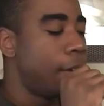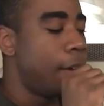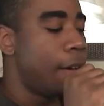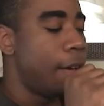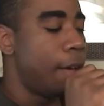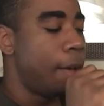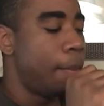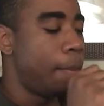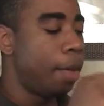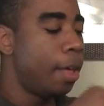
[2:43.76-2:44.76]

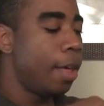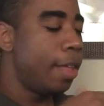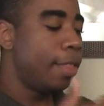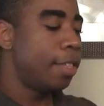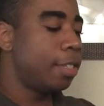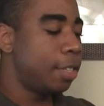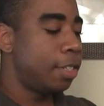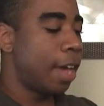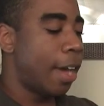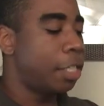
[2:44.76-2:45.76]
Um, this is
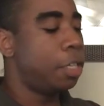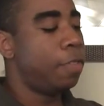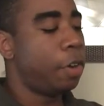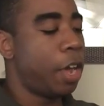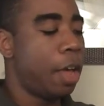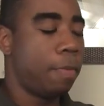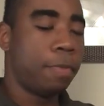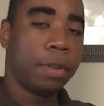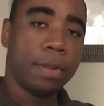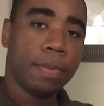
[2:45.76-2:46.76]
actually very
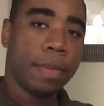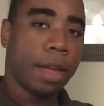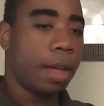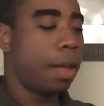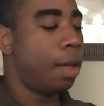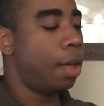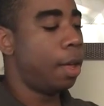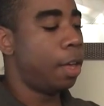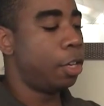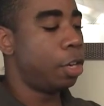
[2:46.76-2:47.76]
helpful uh,
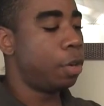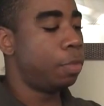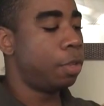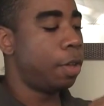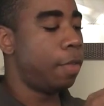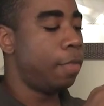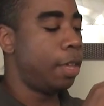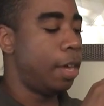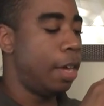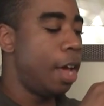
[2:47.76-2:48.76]
in terms of
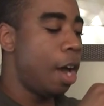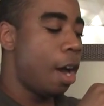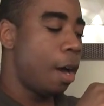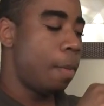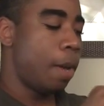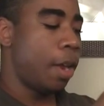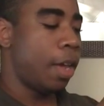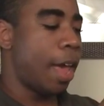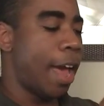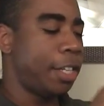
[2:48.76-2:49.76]
the
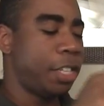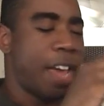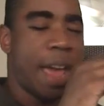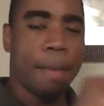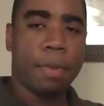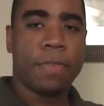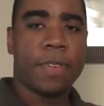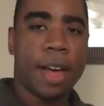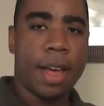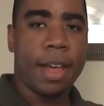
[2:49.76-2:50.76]
harmonica actually
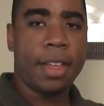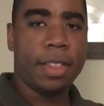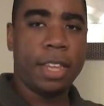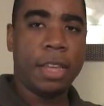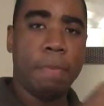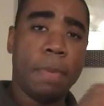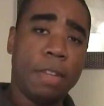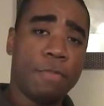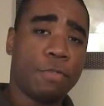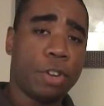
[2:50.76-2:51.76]
amplifying the beat
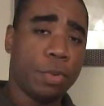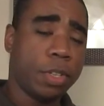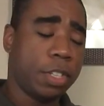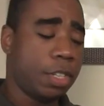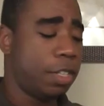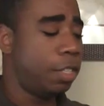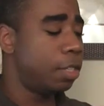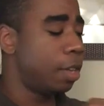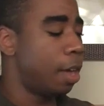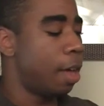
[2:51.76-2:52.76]
frequencies.
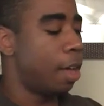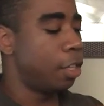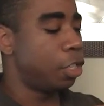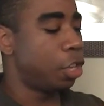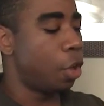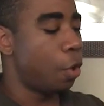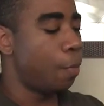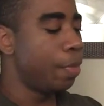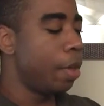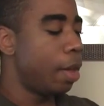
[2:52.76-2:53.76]
Uh, so,
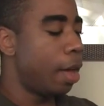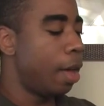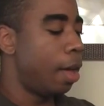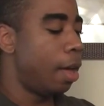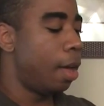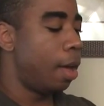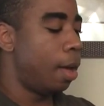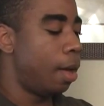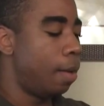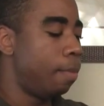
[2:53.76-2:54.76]

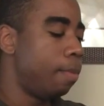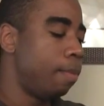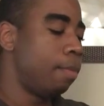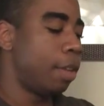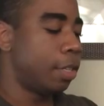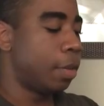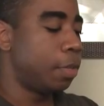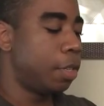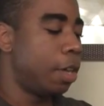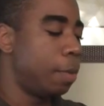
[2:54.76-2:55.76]
uh, as I was
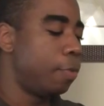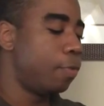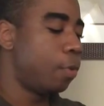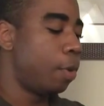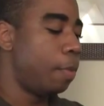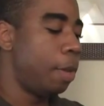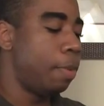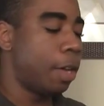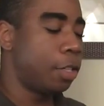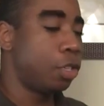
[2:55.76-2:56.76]
saying before,
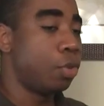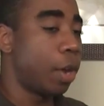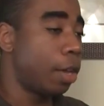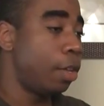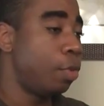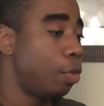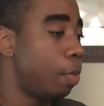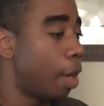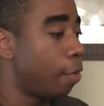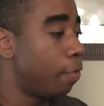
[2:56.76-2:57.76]
beatboxing directly through the
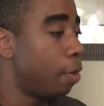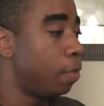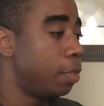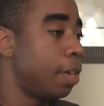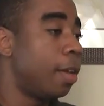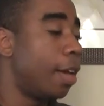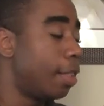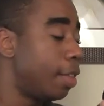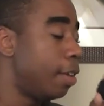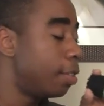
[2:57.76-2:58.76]
microphone would sound like
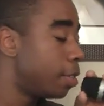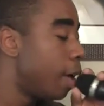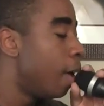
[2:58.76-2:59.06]
this.